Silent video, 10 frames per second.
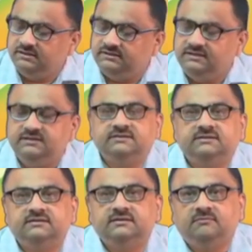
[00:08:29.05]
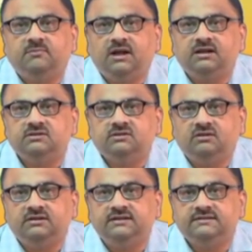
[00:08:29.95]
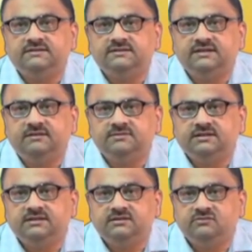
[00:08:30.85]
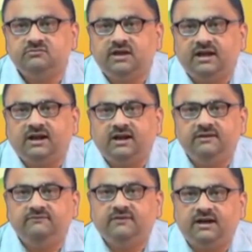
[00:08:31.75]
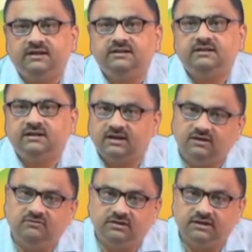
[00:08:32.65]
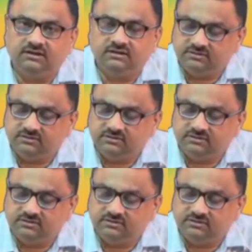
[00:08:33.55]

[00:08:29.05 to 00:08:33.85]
these pulse or this step change to arrive at the outlet.